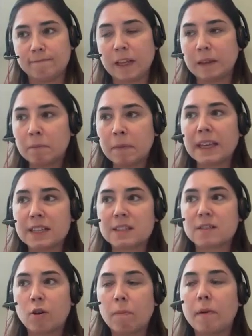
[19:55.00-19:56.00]
that
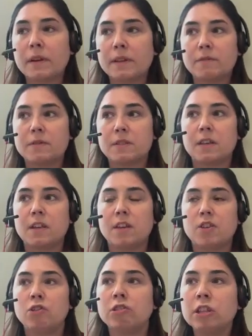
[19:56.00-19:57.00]
makes cooperatives
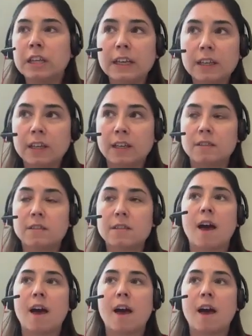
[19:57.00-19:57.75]
a unique